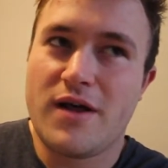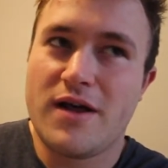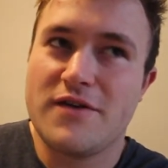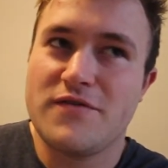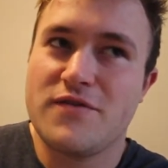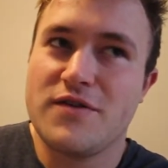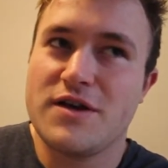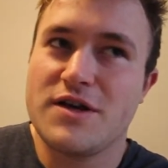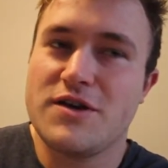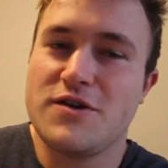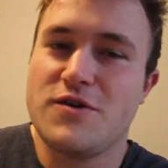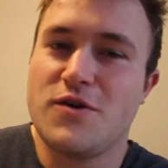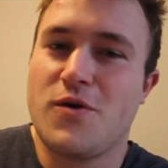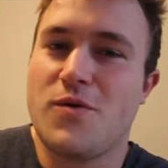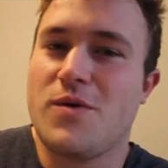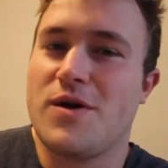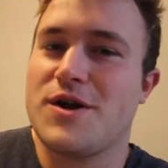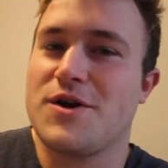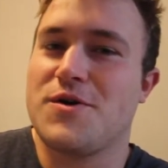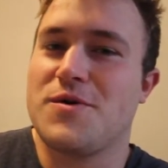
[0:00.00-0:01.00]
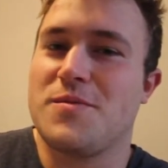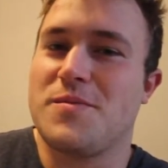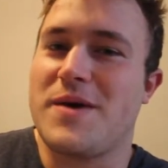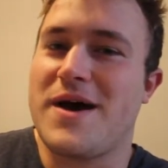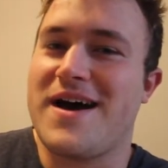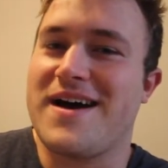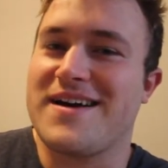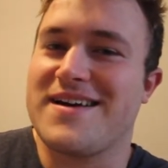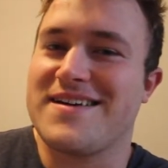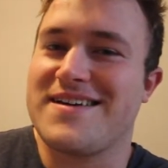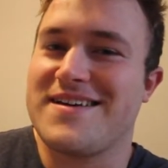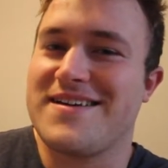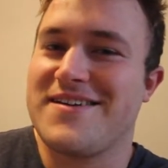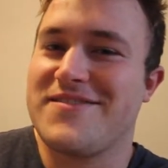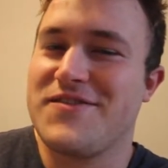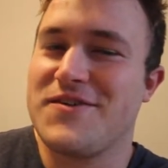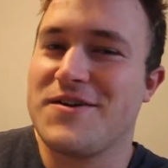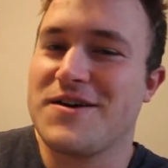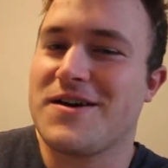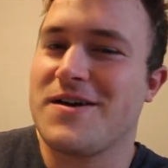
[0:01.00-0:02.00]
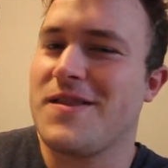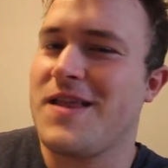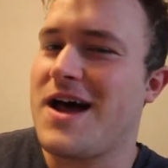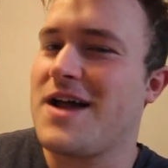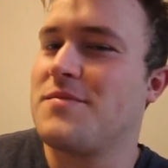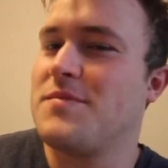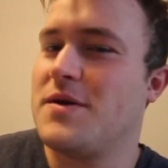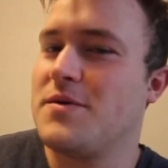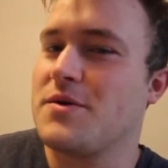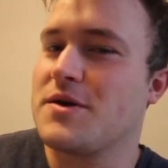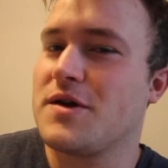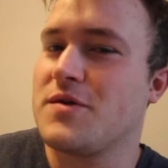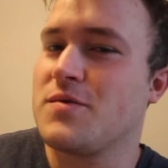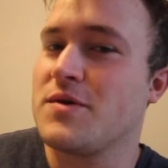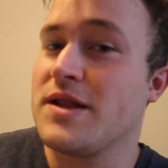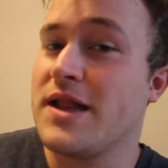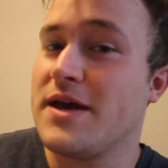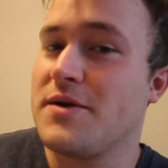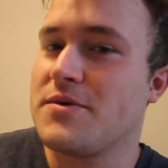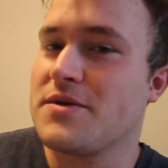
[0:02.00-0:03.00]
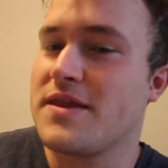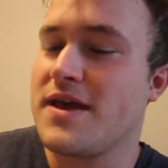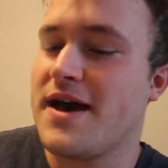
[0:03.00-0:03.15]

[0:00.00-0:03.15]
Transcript: I feel like you don't want to go back. I feel like a lot of people can relate with